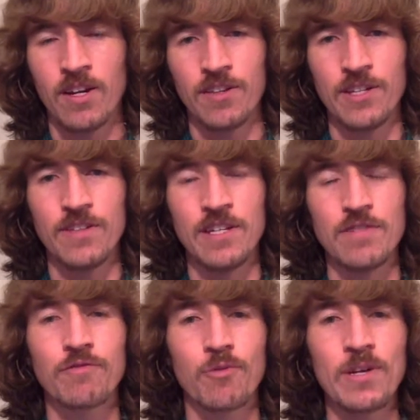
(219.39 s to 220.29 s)

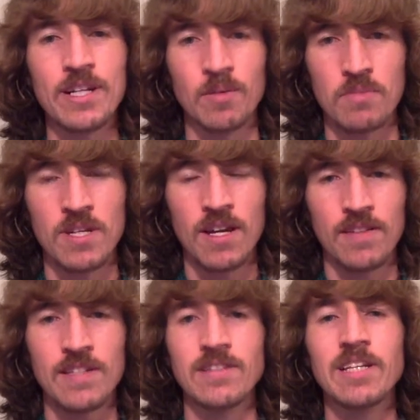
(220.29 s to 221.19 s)
These freedoms,
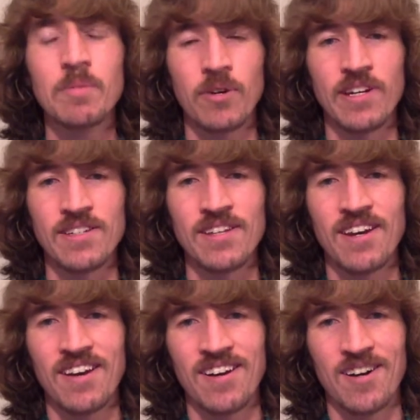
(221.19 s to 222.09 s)
these liberties.
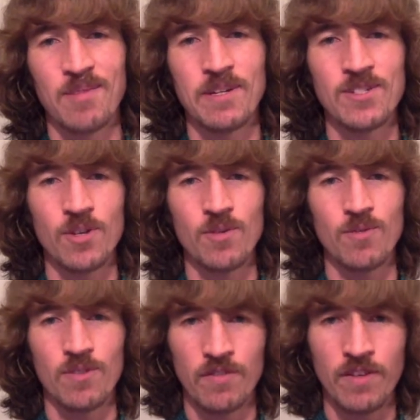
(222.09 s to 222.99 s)
And so
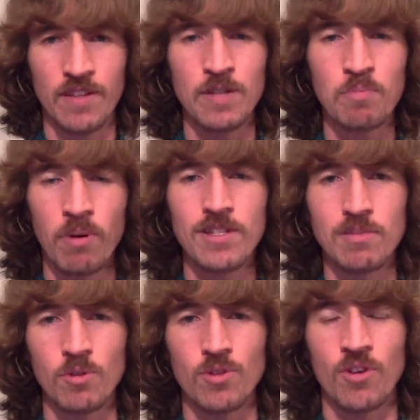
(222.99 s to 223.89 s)
these
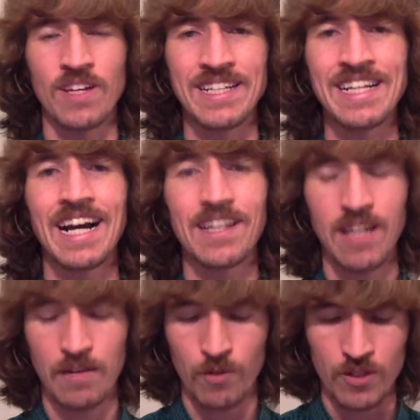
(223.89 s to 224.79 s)
principles are the
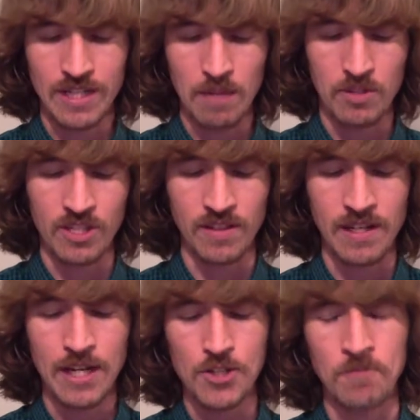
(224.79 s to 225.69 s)
guideline for establishing the
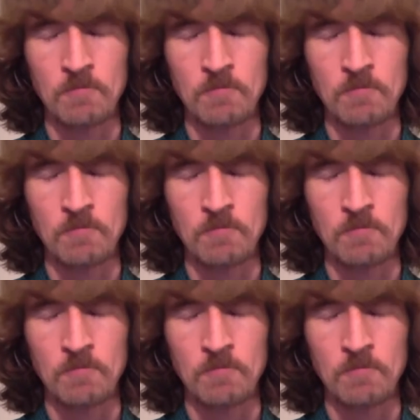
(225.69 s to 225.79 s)
nation.